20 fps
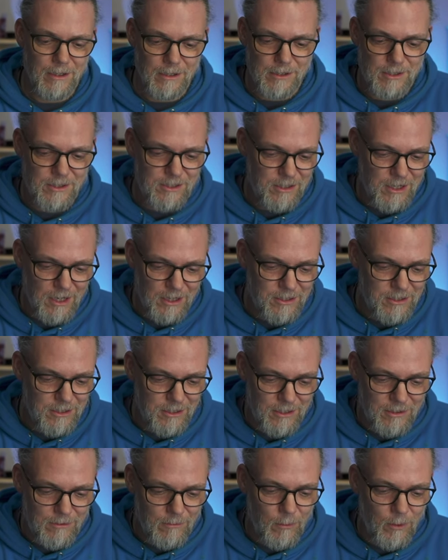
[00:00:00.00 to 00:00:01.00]
section
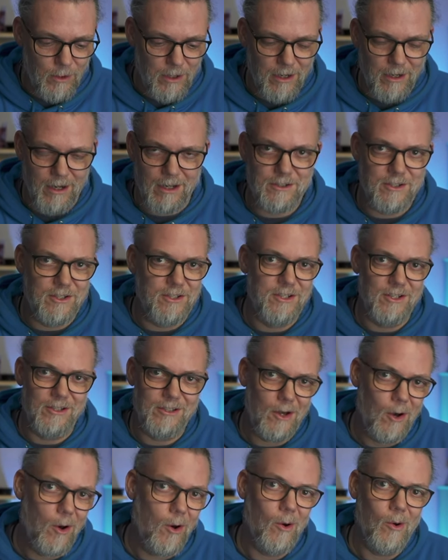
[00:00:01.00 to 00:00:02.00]
it and what I just took
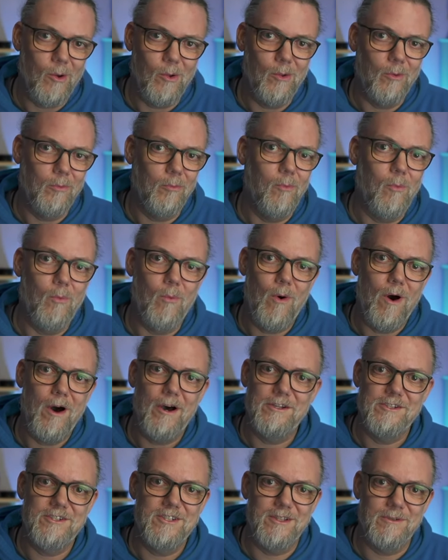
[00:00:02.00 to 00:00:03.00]
the whole
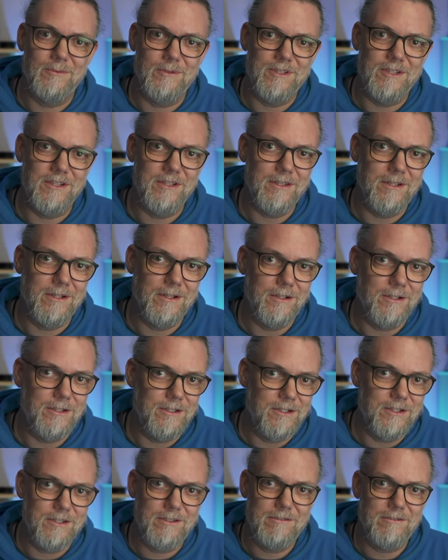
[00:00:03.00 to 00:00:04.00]
watch that was in there and
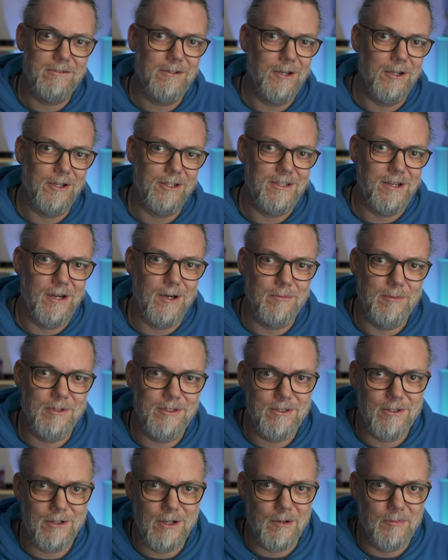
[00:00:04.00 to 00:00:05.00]
just cooked it up
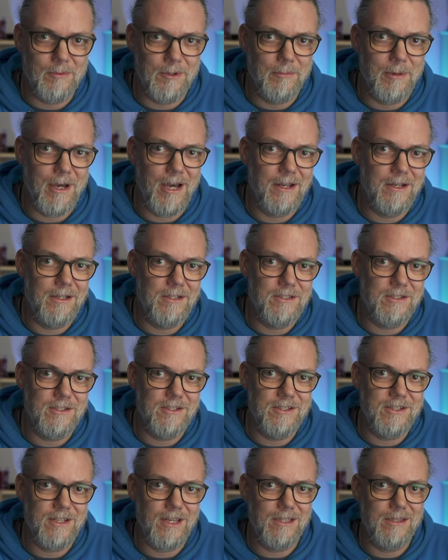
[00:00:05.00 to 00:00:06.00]
into a couple of patties and
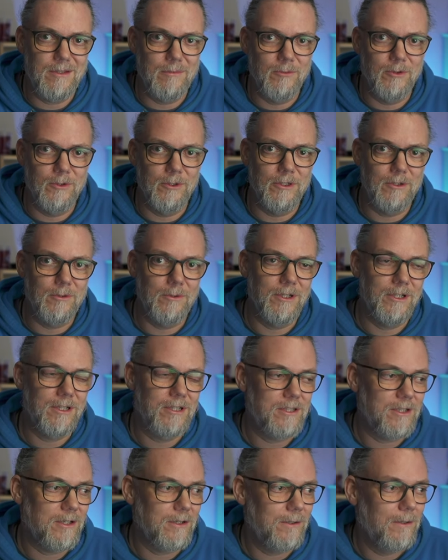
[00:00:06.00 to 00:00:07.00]
just ate them really quick.
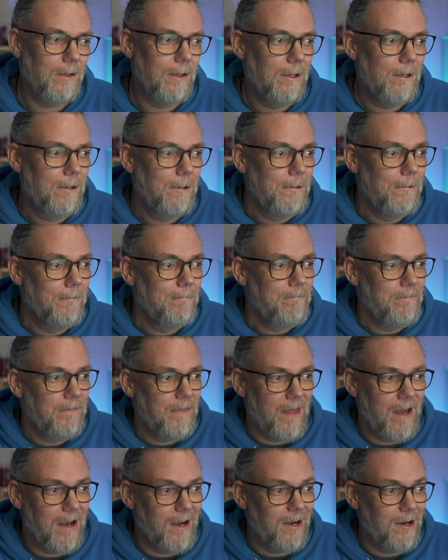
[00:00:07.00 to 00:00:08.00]
So
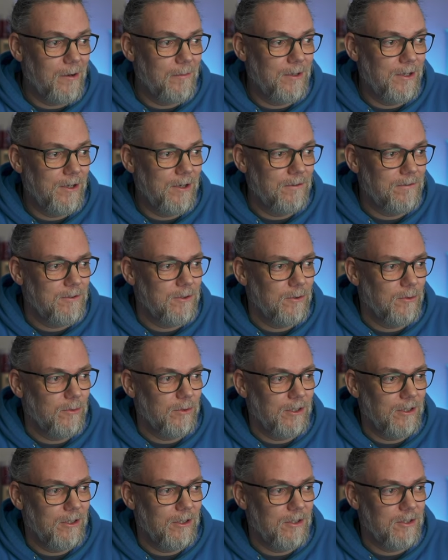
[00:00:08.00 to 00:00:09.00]
that got me off to a
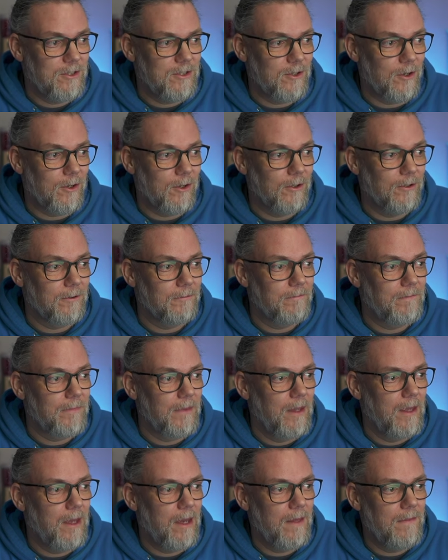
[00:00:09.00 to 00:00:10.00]
really good start.
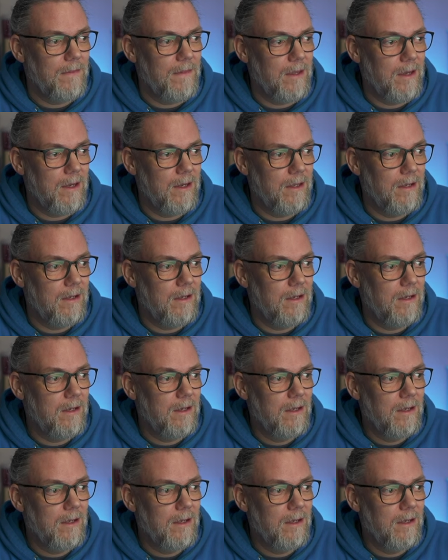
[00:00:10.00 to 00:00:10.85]
And then